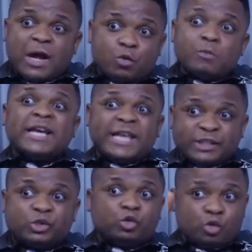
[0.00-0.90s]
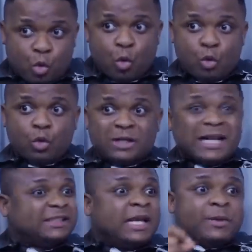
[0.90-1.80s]
that woman gets to know
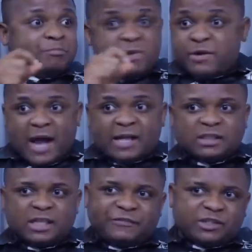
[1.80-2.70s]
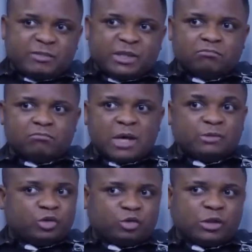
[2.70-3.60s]
that Mira has left me,
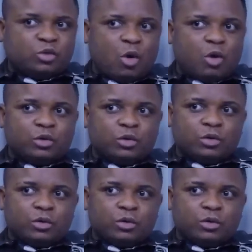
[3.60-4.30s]
I swear to God,